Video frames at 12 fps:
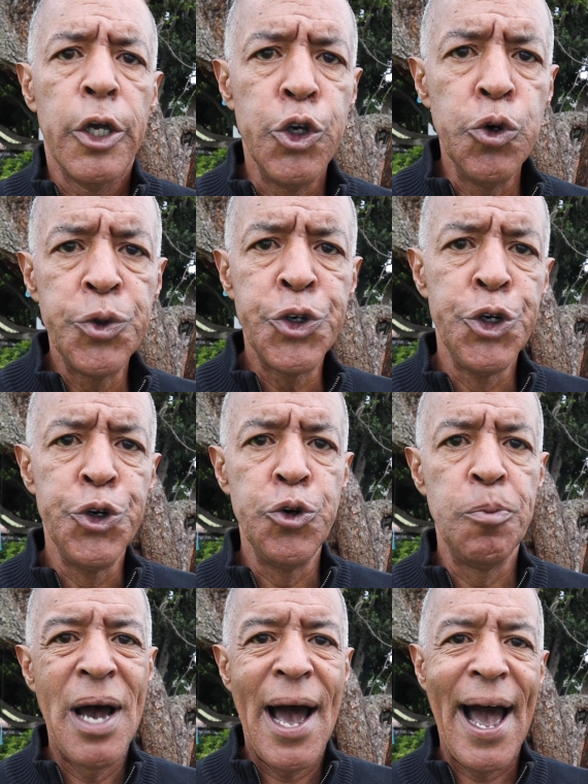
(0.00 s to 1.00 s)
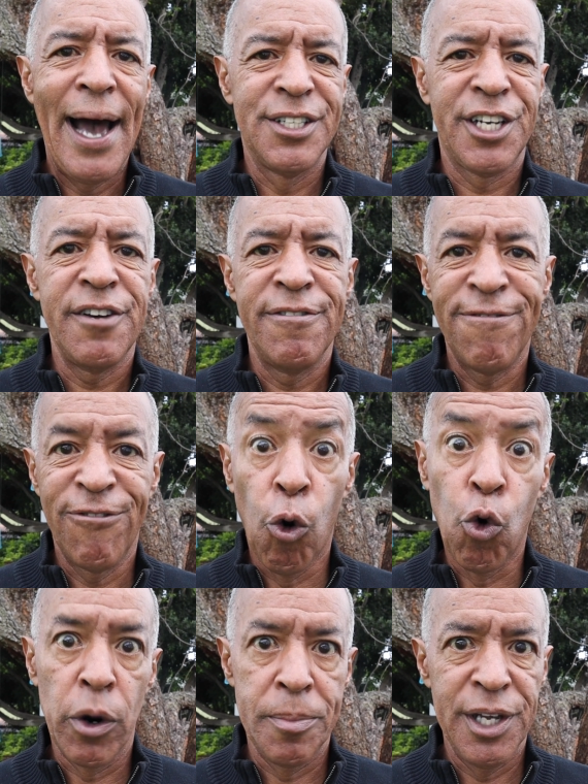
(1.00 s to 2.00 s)
YouTube has a
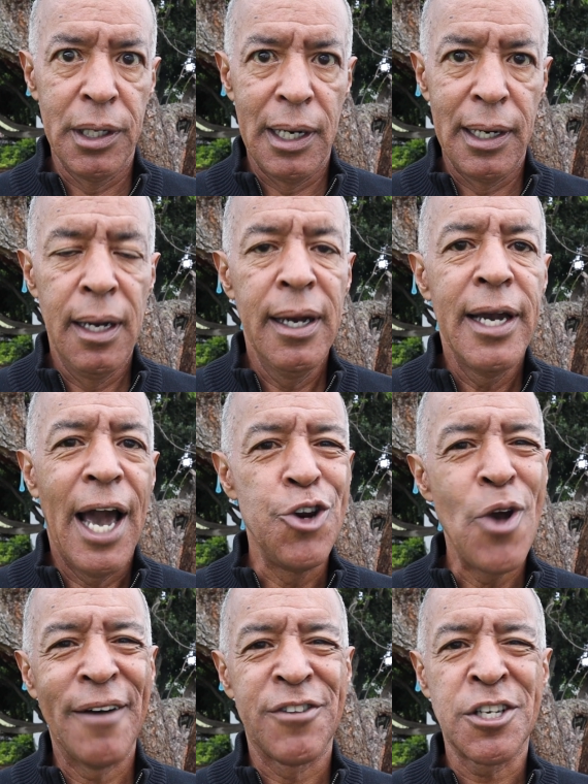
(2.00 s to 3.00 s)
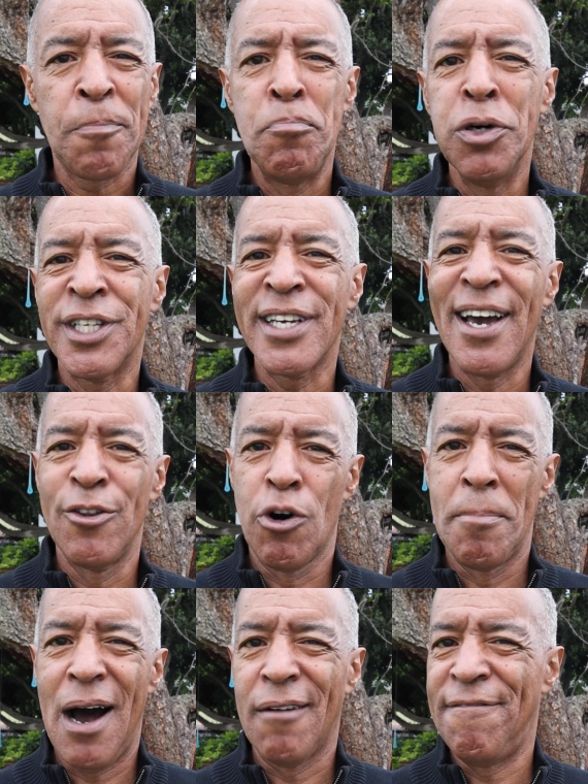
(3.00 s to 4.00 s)
formula, and you have to put together
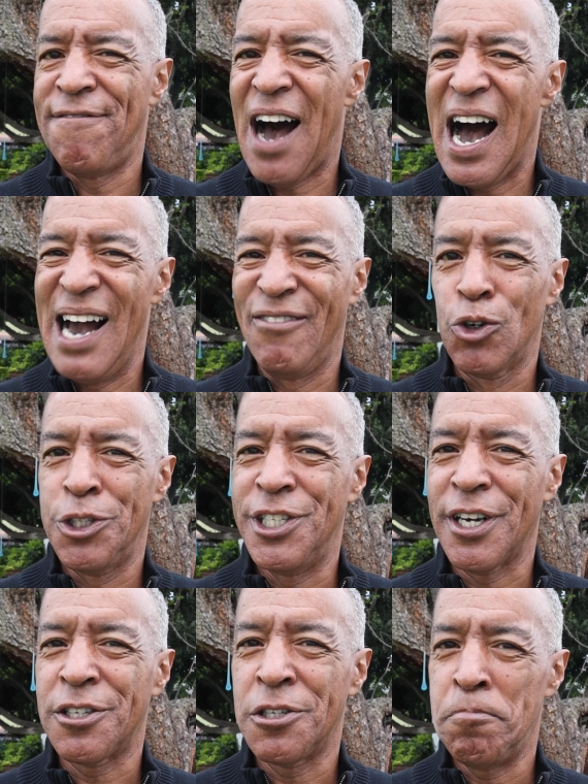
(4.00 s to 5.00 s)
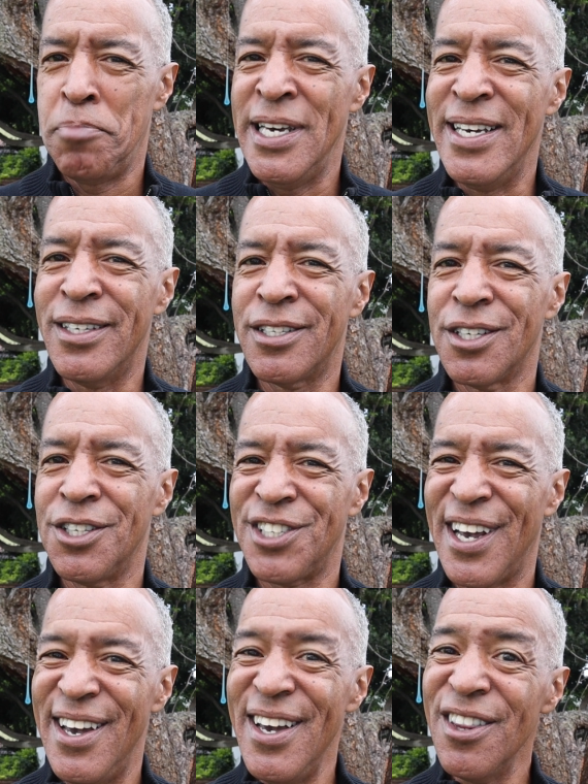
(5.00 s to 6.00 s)
about 5 or 6
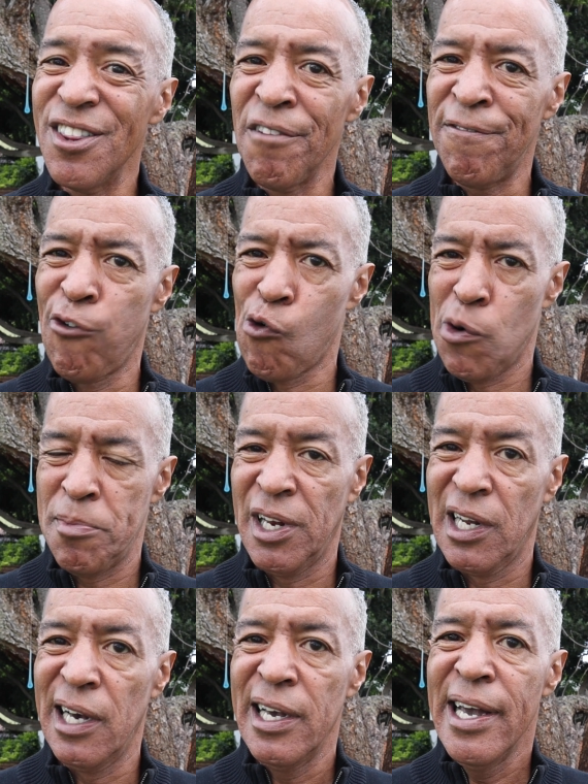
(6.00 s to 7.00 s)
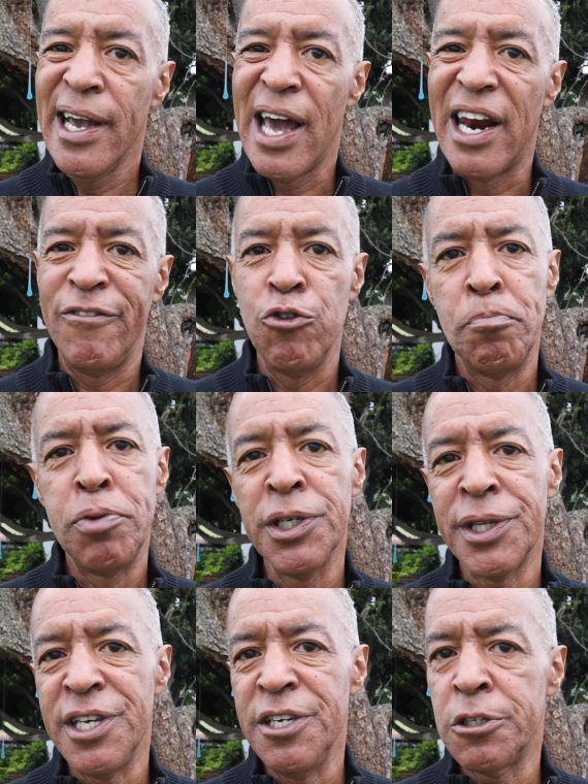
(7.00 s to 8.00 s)
pieces in the formula. And if you
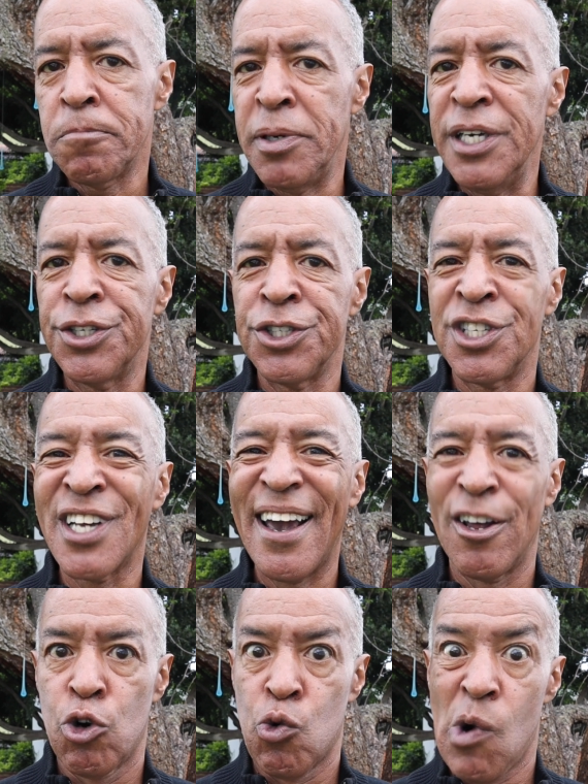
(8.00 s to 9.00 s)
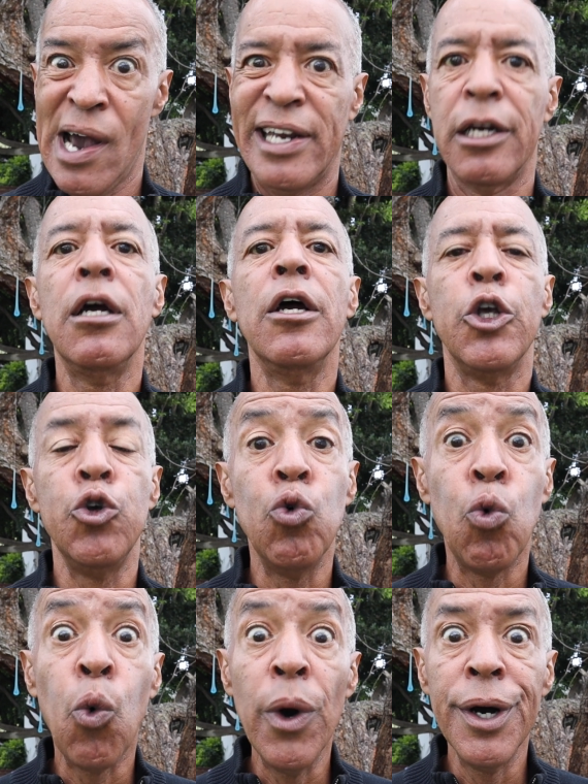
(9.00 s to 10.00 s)
put these pieces together right, you
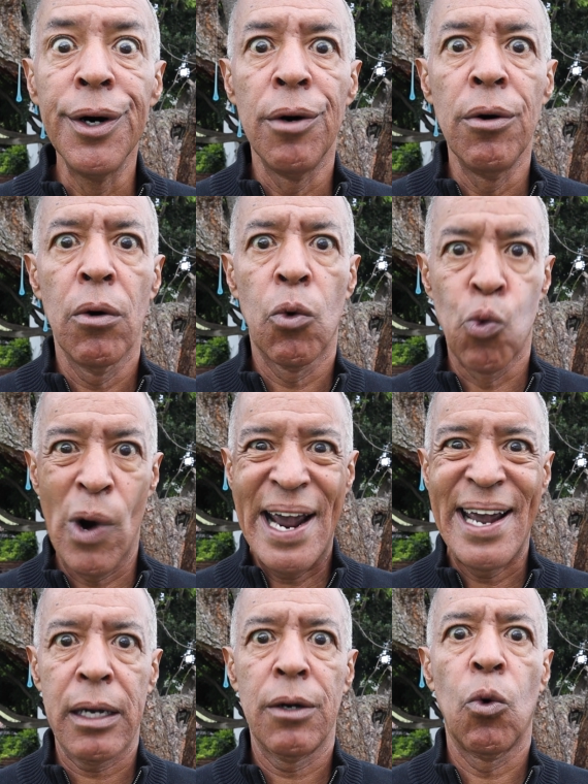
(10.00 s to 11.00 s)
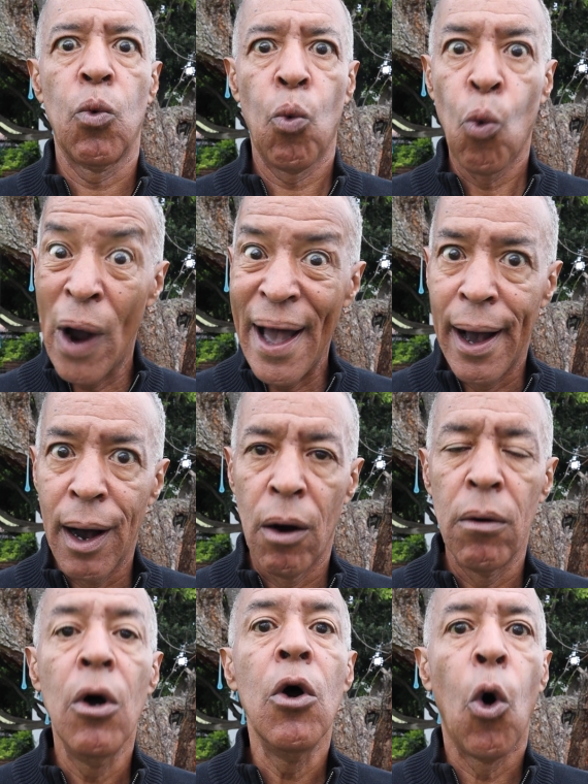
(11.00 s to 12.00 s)
will rank
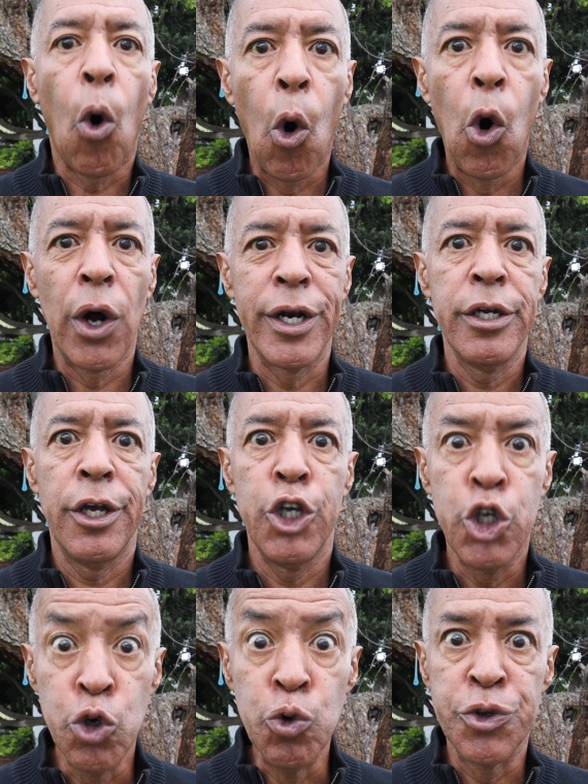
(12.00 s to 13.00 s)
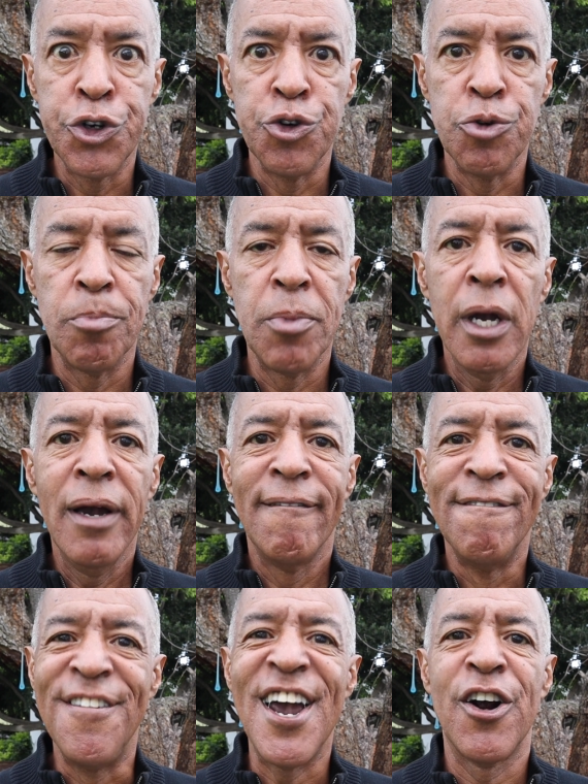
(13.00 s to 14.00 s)
well on YouTube.
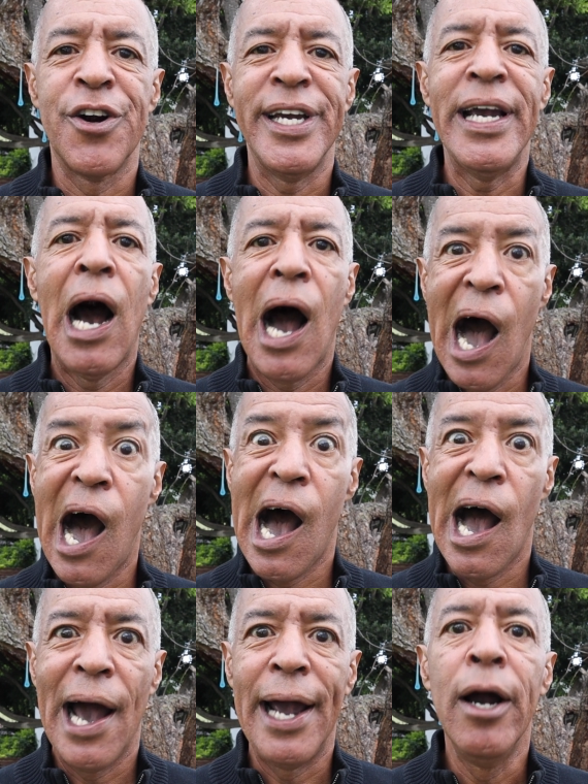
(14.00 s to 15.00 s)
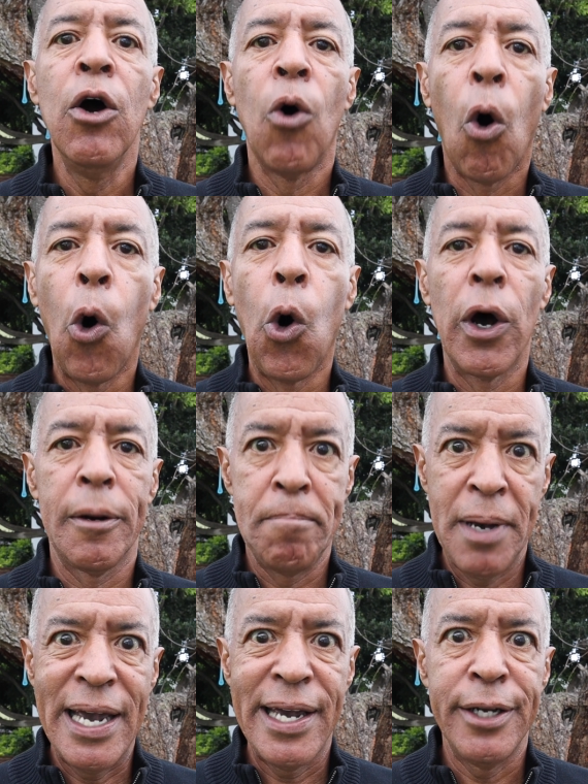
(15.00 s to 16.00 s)
Very high on
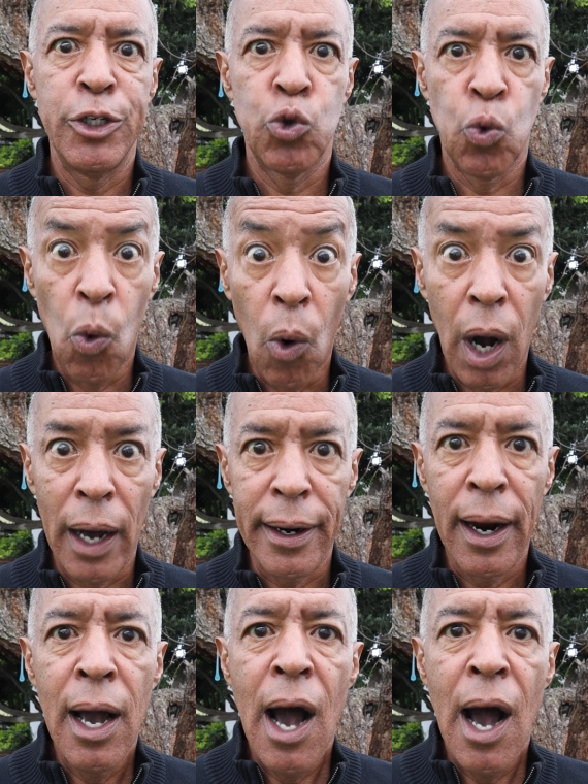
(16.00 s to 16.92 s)
page 1.